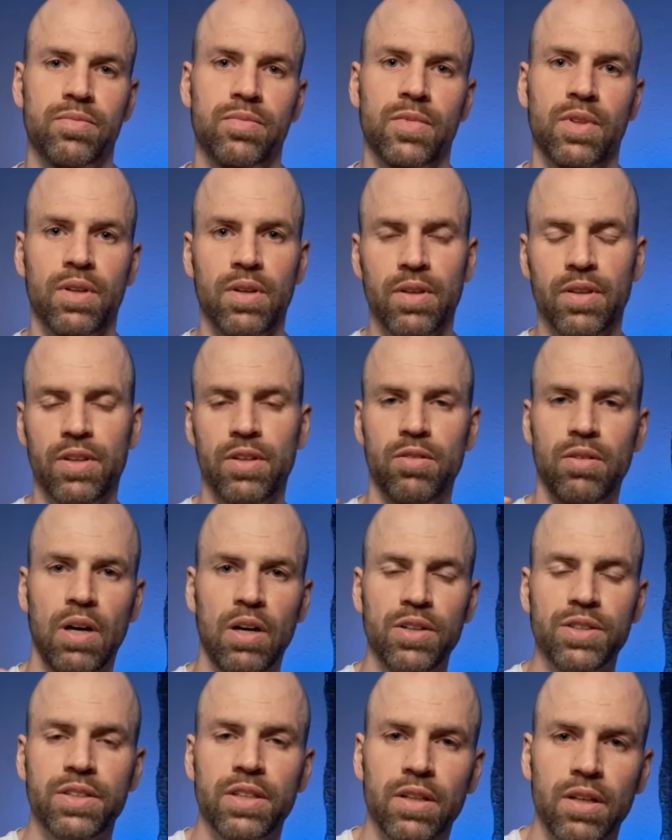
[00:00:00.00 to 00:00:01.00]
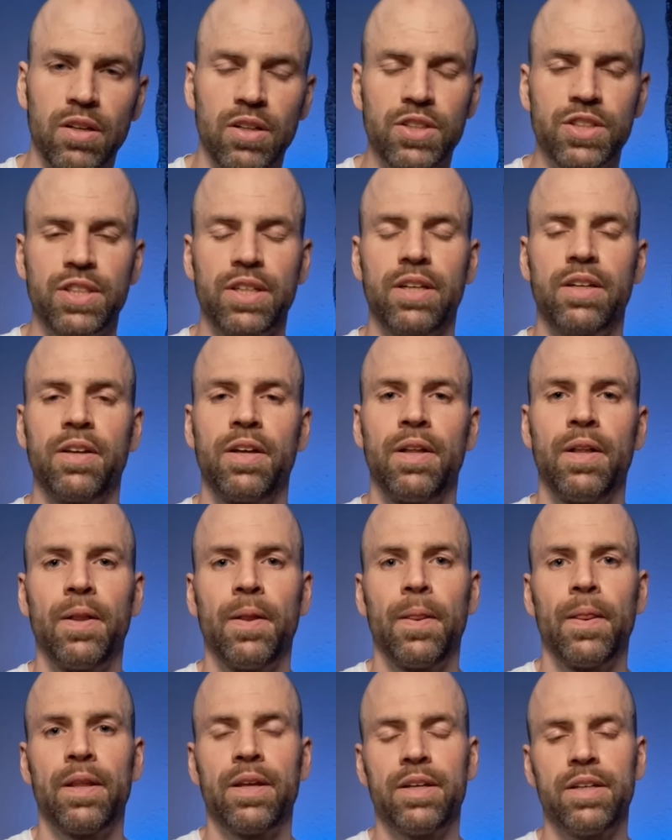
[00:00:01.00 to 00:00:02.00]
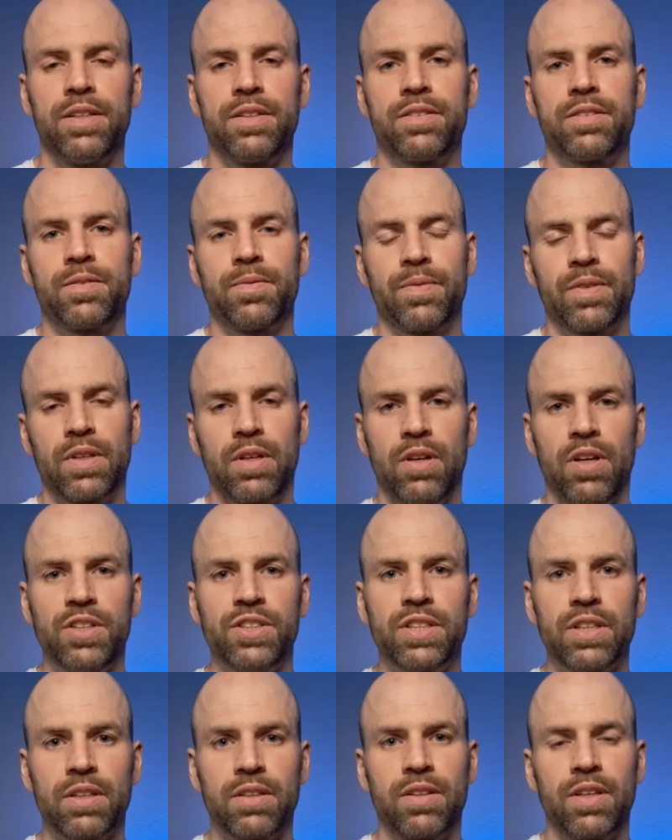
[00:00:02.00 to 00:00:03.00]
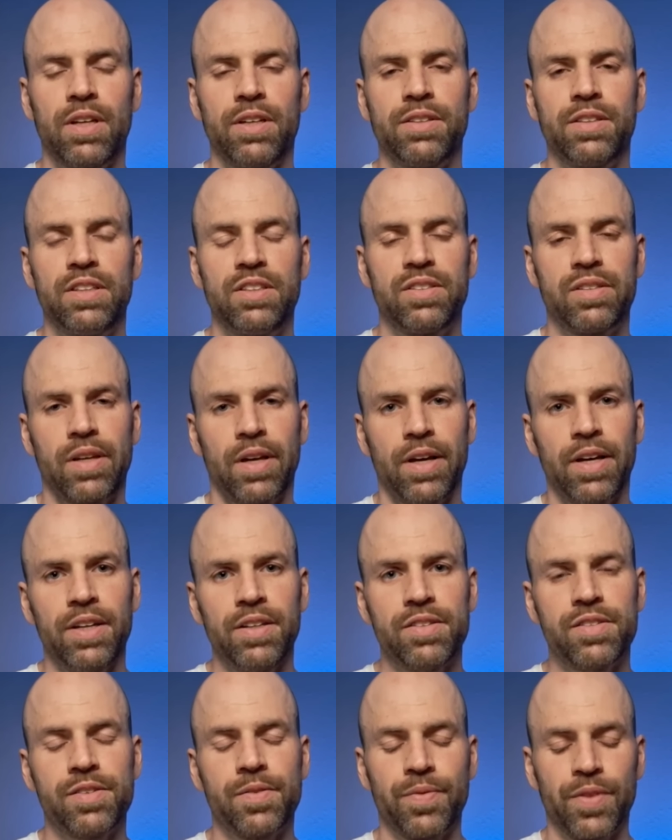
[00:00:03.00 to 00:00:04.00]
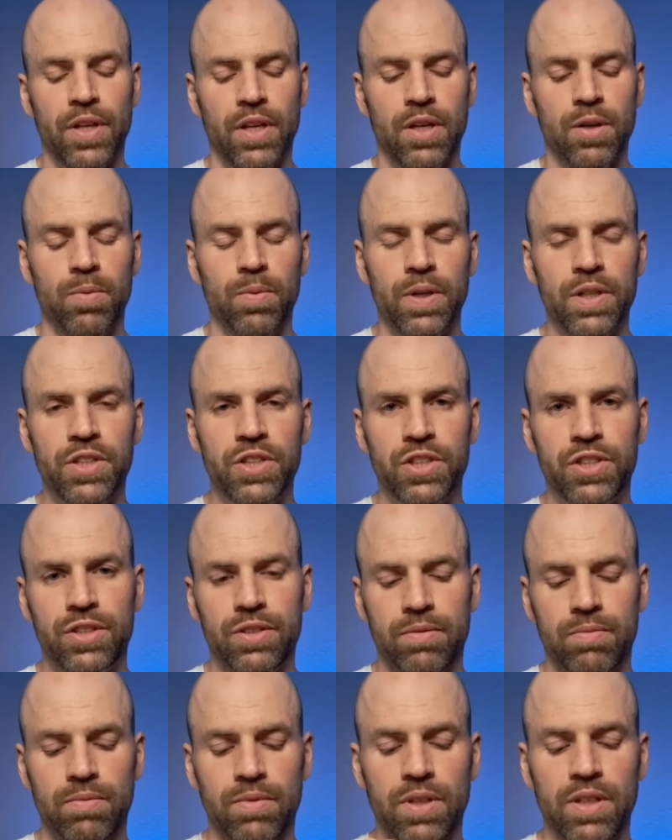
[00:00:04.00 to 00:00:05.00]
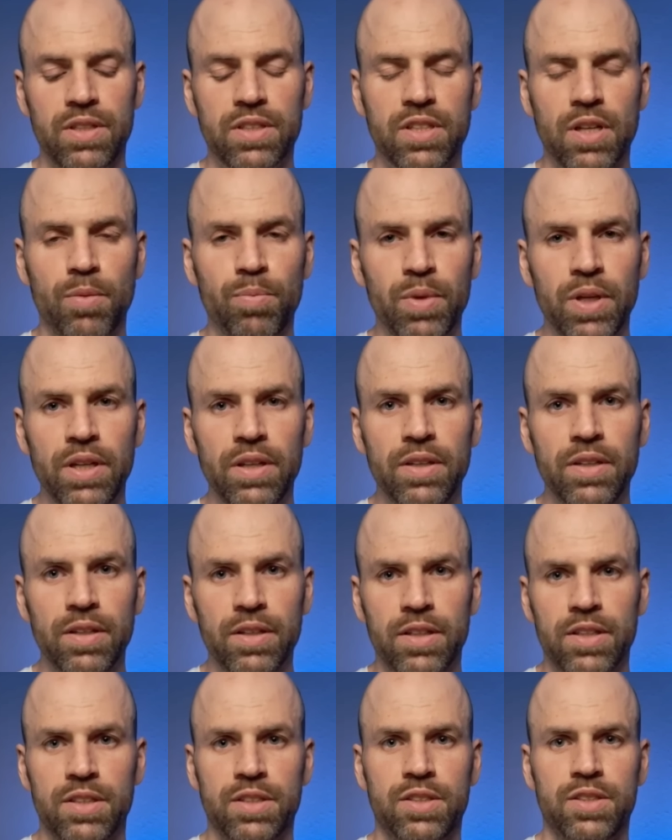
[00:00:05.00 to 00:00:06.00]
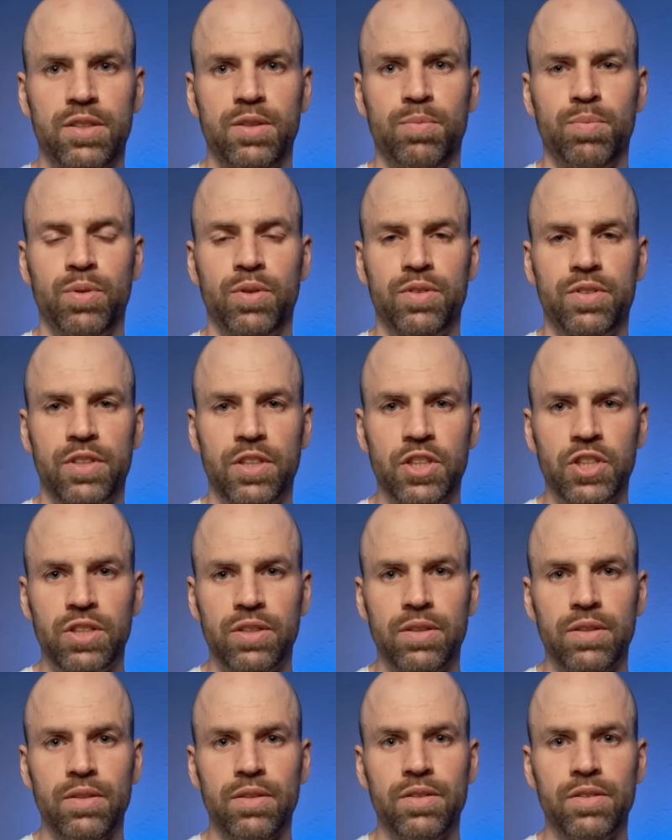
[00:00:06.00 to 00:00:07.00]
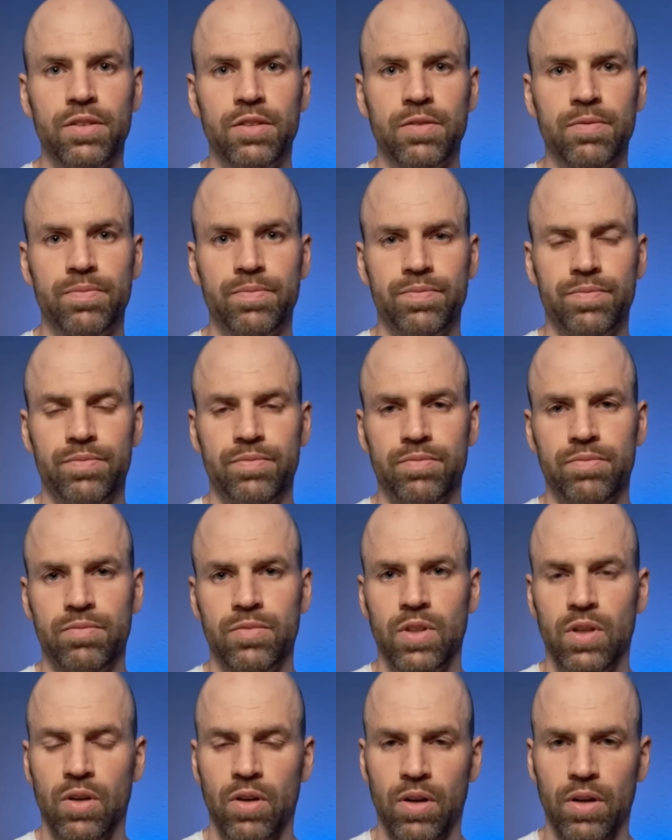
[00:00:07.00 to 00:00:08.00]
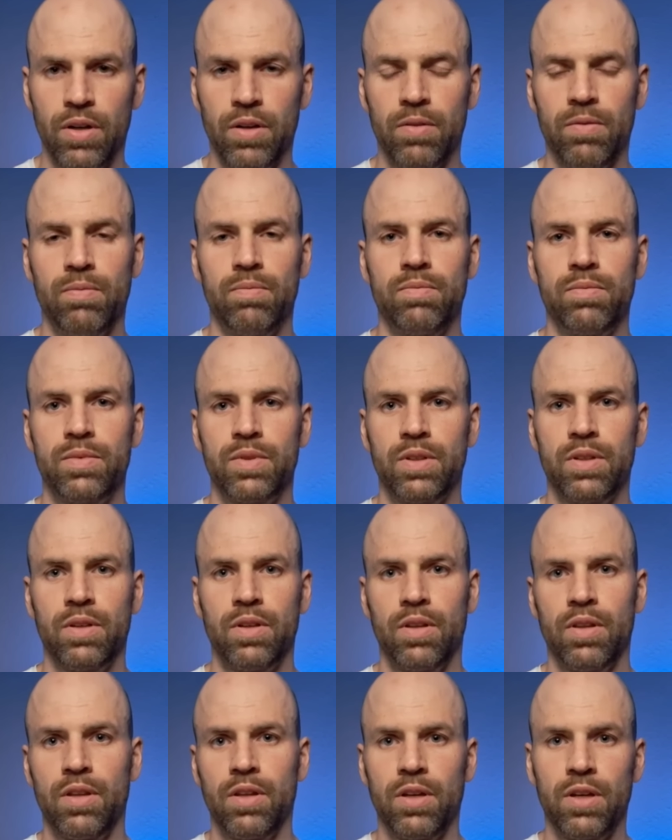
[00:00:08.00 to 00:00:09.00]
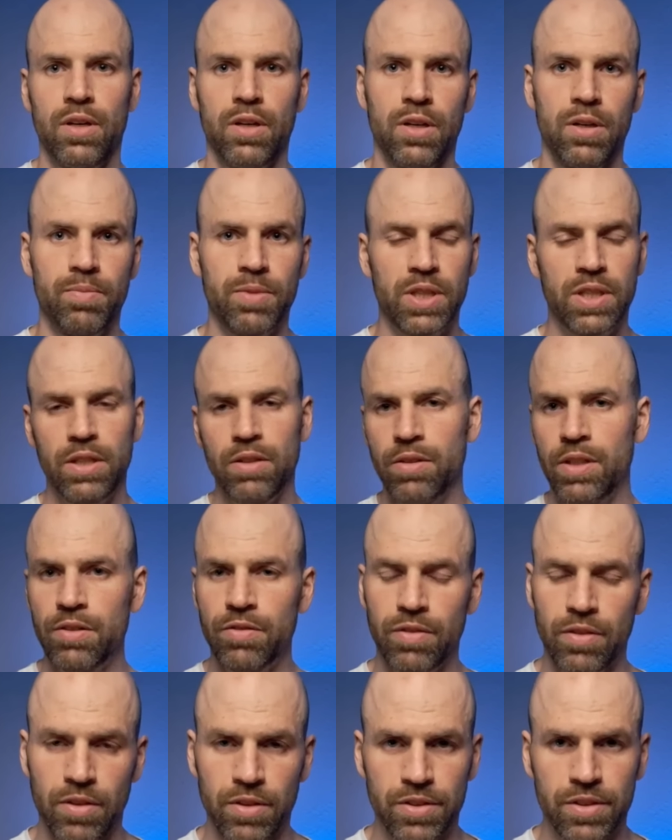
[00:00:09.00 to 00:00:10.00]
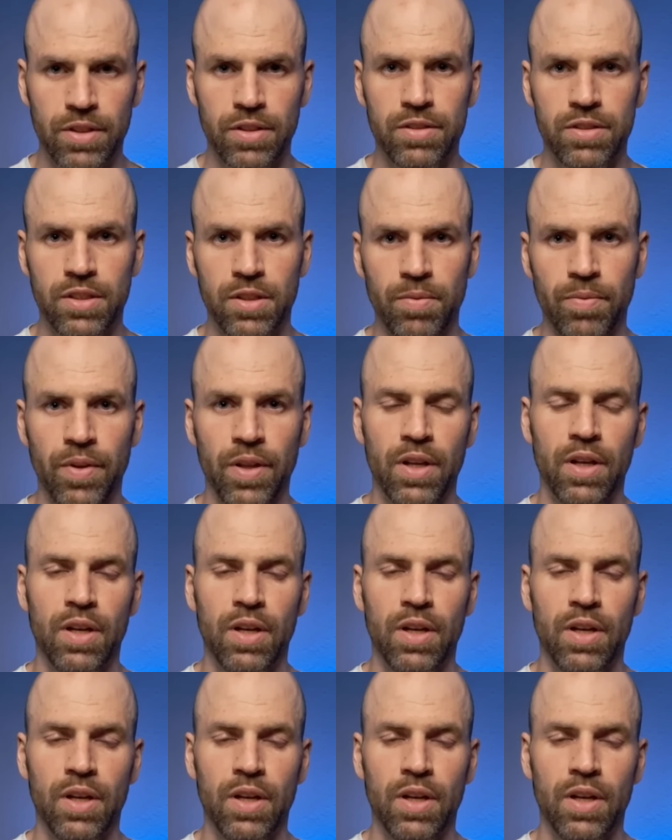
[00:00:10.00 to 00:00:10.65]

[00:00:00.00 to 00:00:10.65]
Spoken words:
The routing logic is the logic that decides which intermediate positions on the material flow system